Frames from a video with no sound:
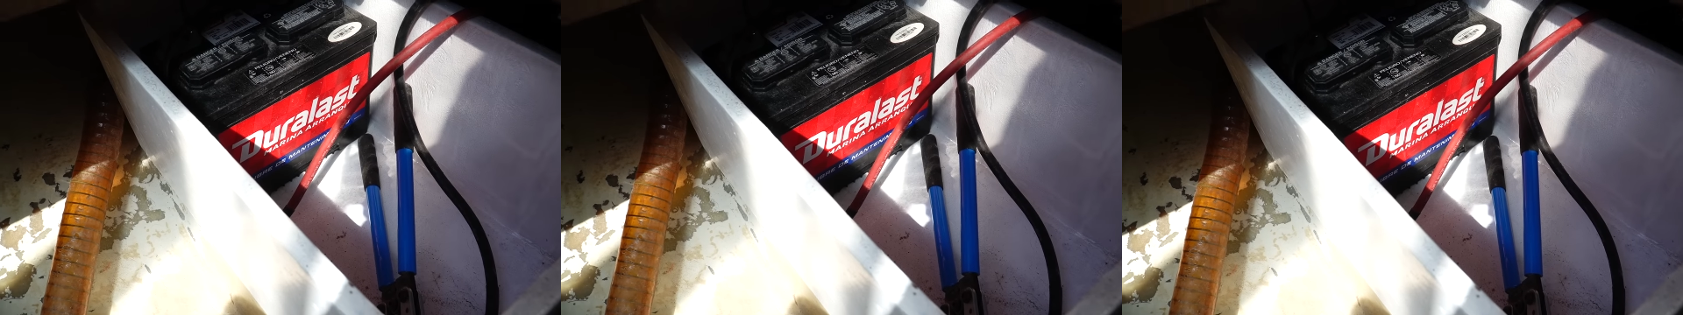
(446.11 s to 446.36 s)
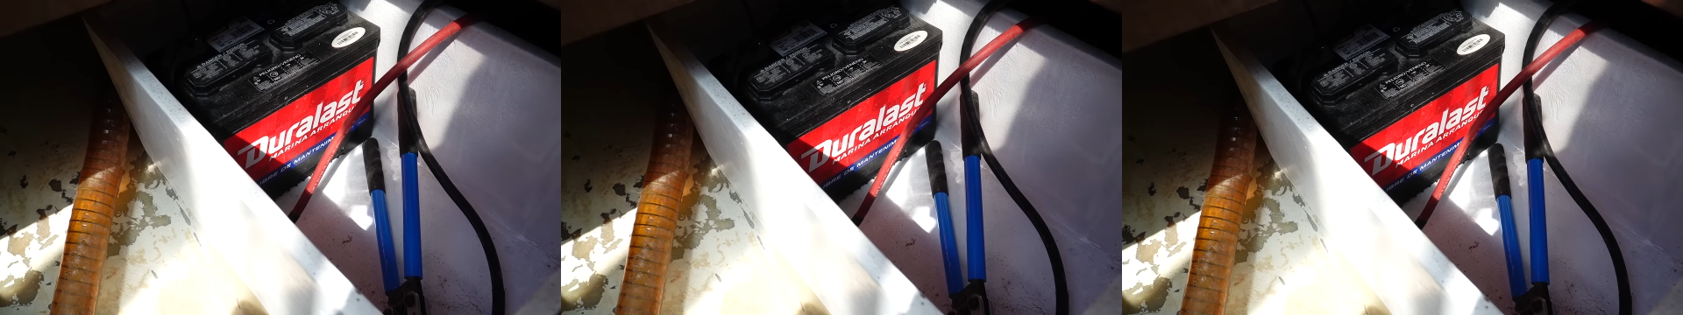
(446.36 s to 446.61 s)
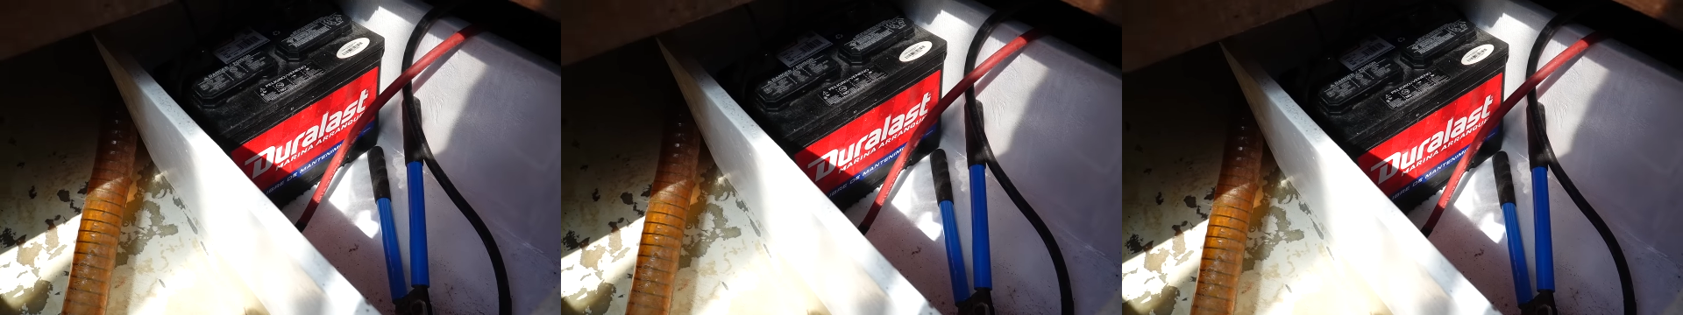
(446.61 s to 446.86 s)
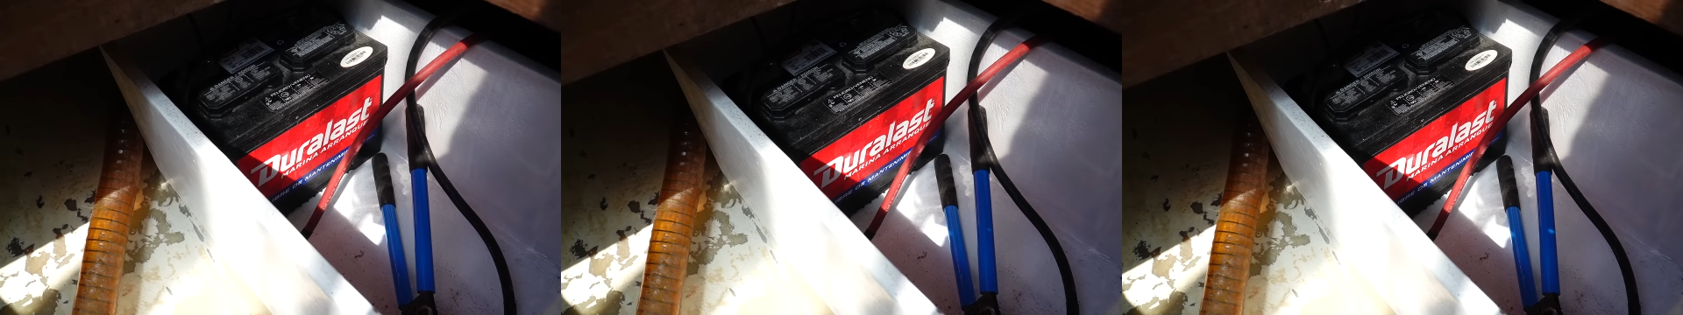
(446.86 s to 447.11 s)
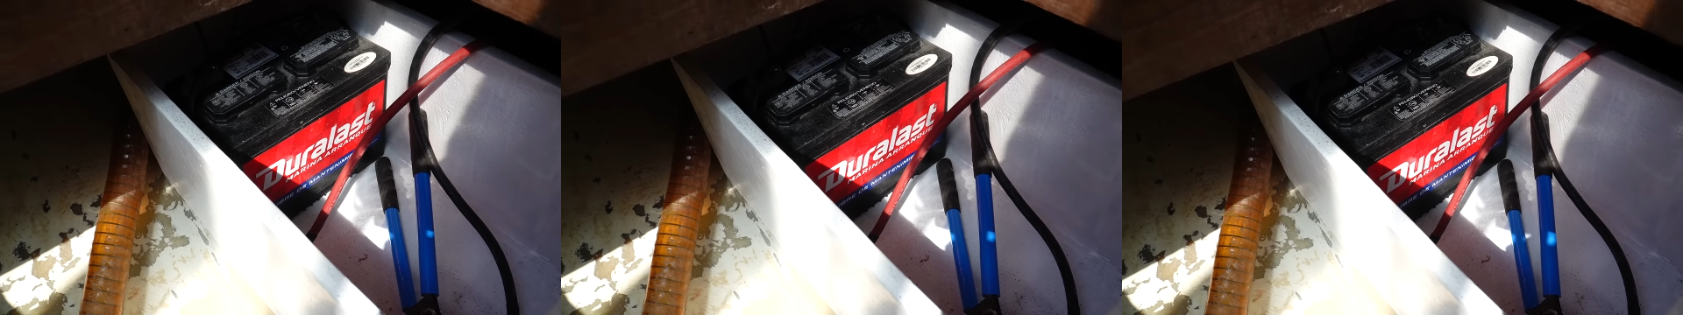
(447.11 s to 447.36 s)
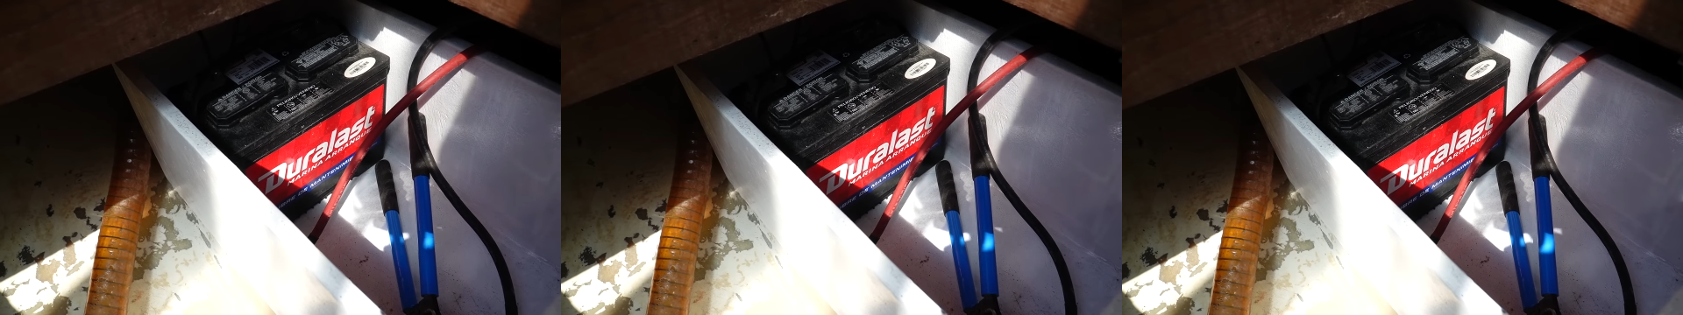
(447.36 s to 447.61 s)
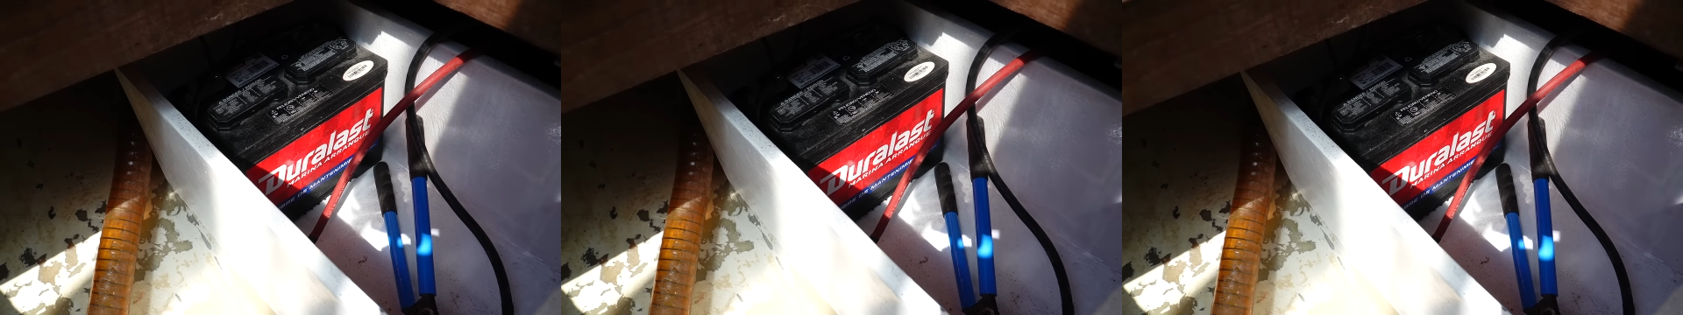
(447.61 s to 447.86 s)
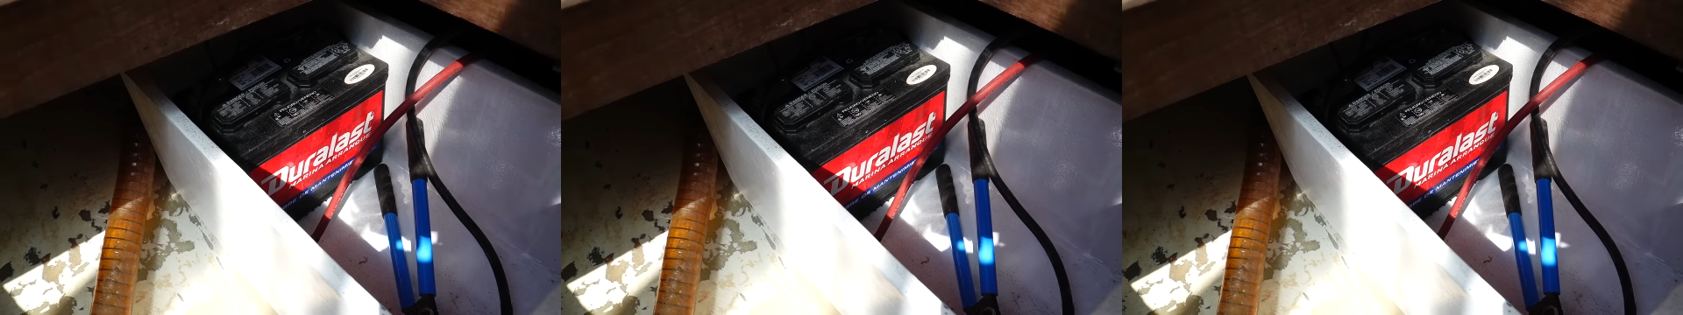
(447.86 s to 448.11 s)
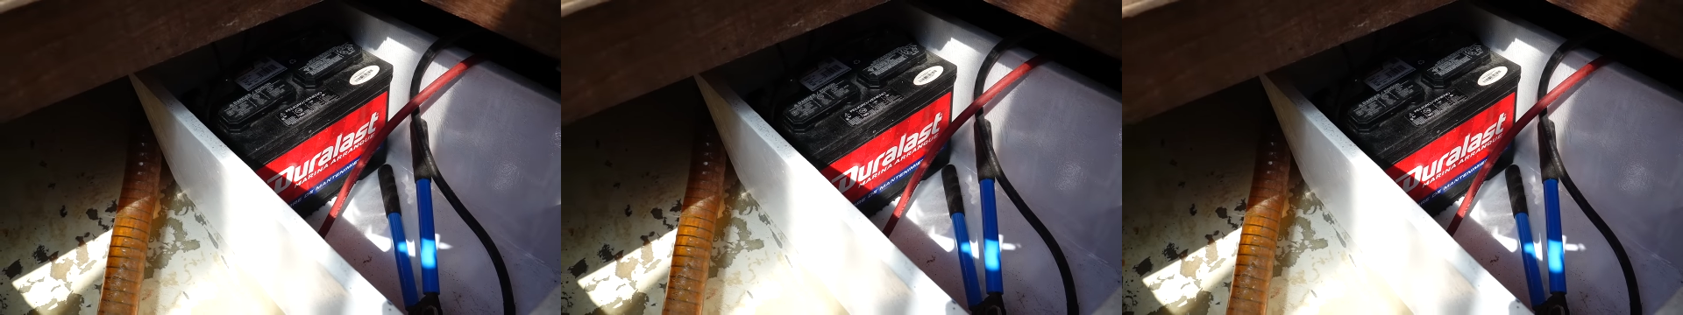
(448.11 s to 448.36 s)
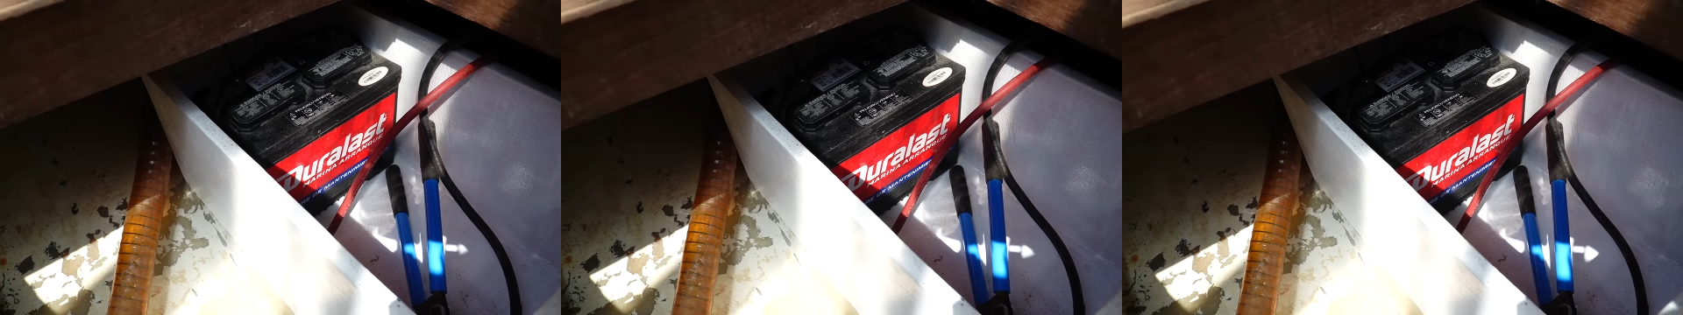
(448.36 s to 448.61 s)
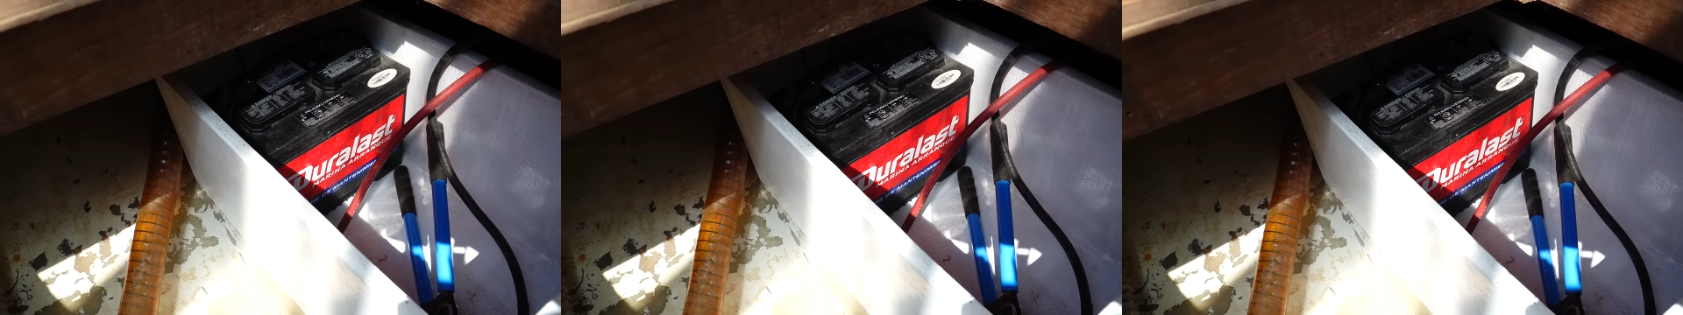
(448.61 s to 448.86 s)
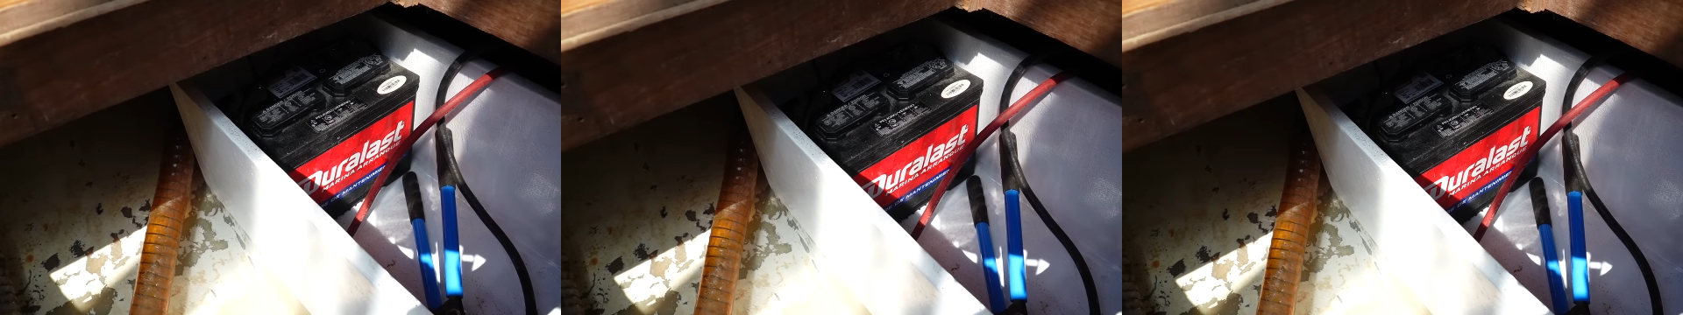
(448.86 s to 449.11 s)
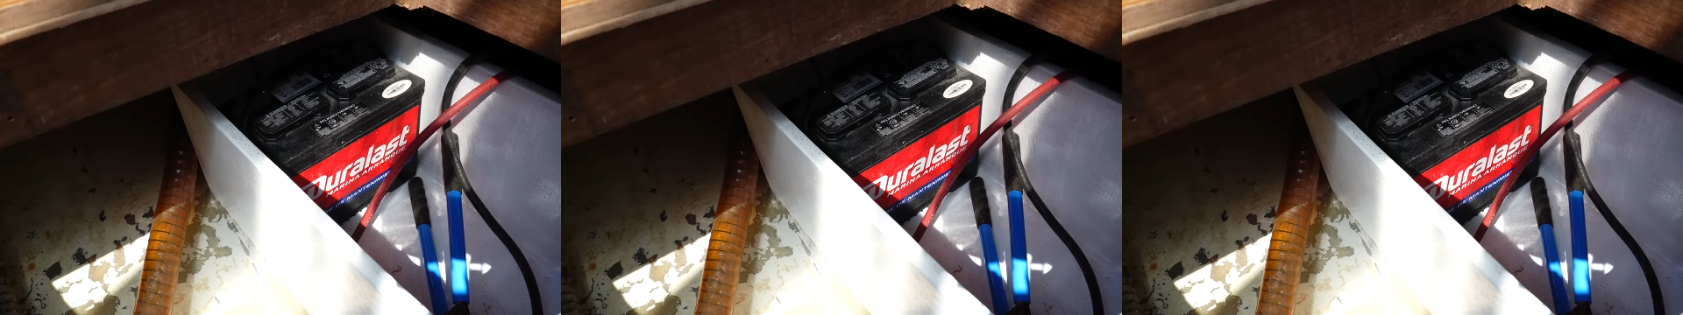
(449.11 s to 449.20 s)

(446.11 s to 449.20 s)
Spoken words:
(no speaker visible)